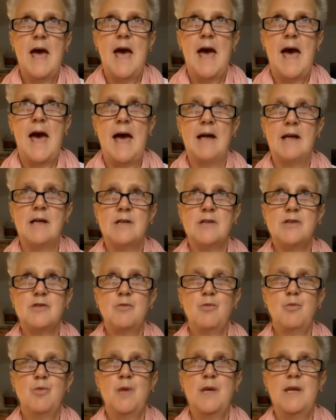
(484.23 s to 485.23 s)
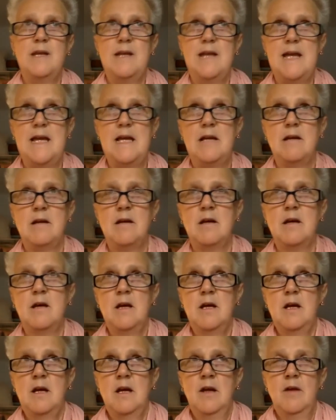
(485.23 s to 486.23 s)
And within
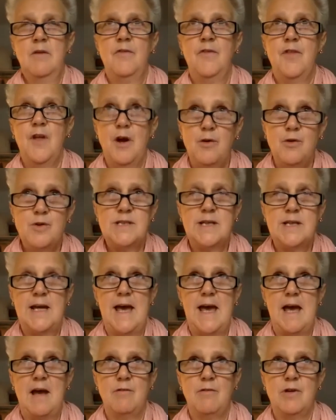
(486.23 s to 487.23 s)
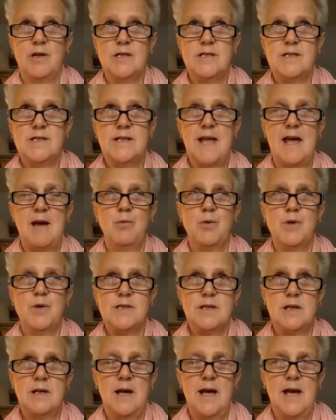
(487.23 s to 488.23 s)
those carers, there
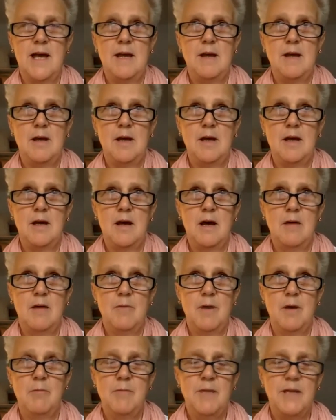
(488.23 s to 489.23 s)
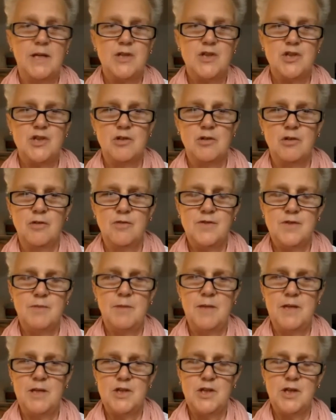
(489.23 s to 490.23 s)
was a mixture of
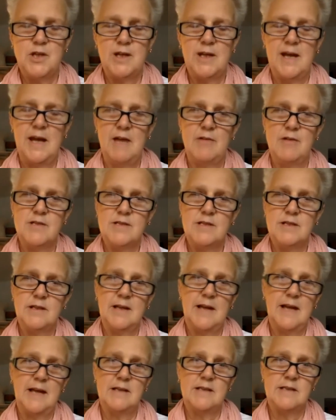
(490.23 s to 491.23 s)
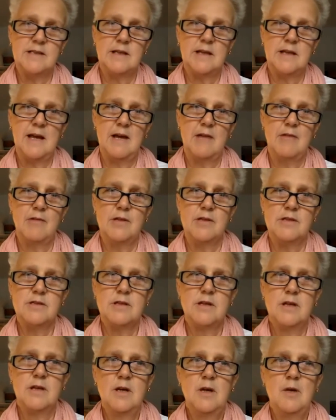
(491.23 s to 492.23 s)
dementia carers and cancer carers,
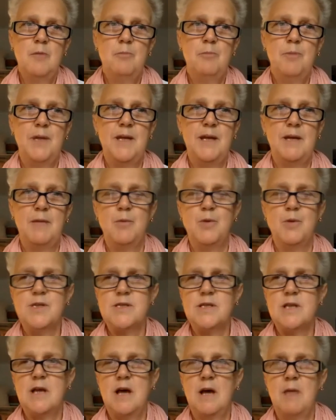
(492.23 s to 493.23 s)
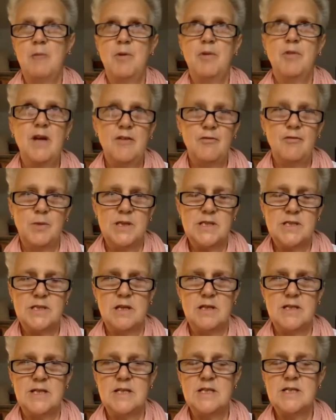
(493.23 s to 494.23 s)
but it was a bereavement
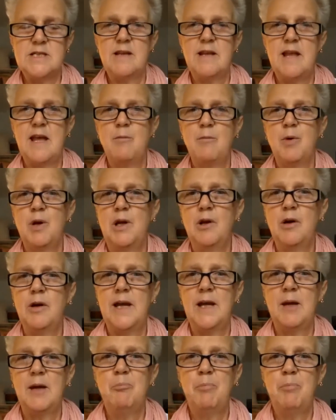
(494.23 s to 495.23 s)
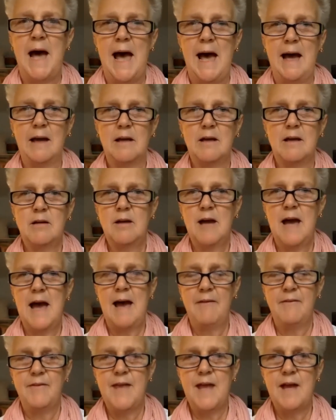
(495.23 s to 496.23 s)
study, so they were looking back
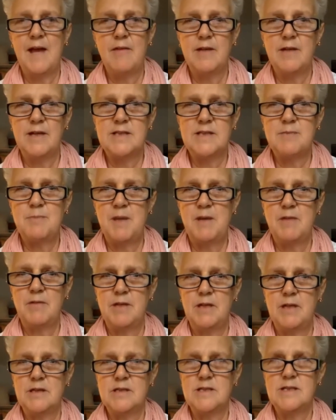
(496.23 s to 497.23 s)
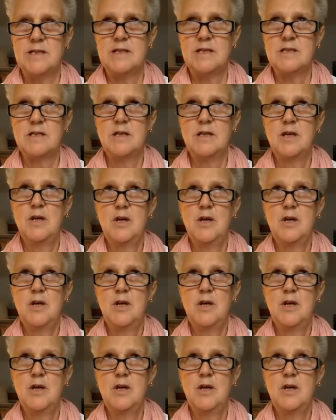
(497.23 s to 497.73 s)
at their experiences.